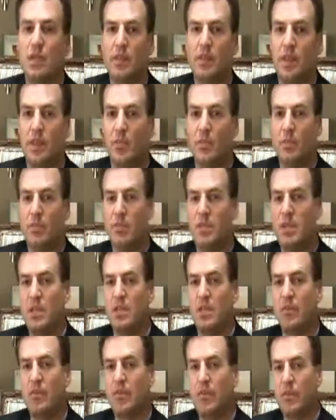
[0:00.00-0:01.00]
that would be
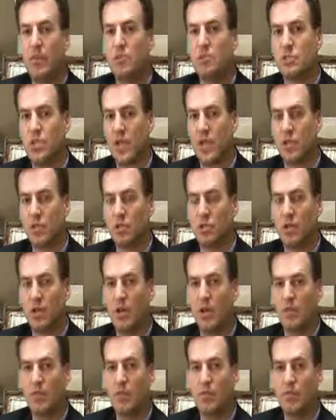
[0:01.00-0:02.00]
the first
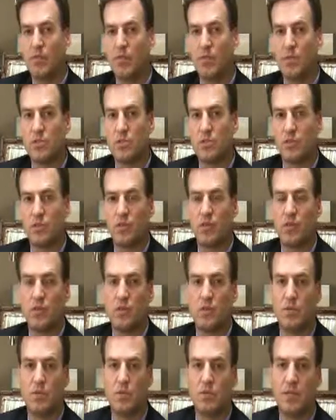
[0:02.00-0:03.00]
echelon, or the first lymph
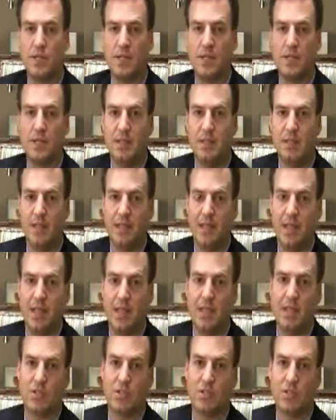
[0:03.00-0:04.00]
nodes that the
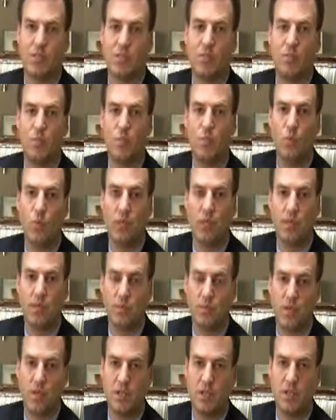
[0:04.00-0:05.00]
cancer would have
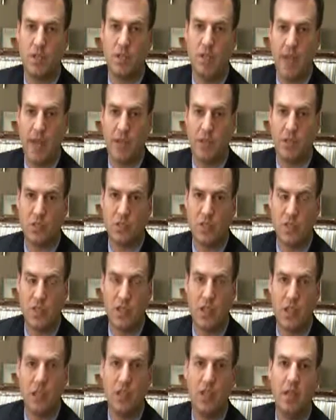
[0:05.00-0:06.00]
spread to had it
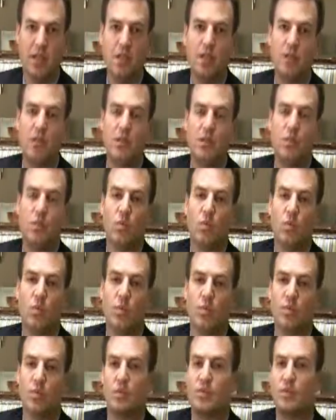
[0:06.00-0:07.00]
spread, where
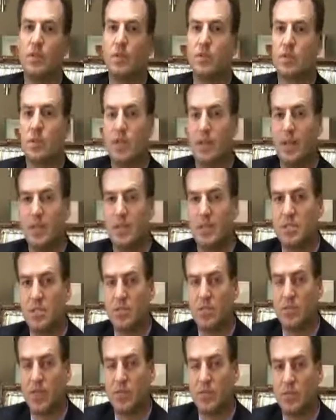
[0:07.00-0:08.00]
those lymph nodes can then be
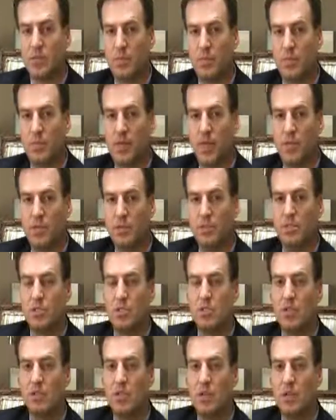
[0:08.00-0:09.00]
sent off to a
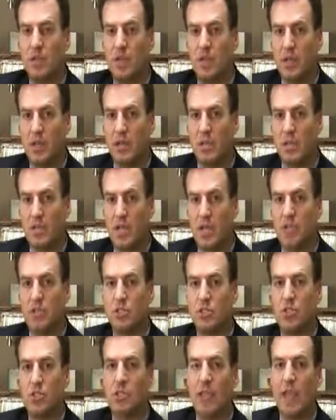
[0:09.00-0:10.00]
pathologist, again
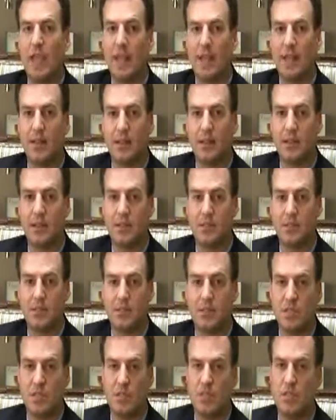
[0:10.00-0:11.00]
sectioned, analyzed to
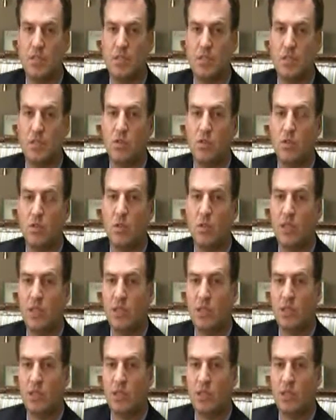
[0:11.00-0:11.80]
see if there's any tumor in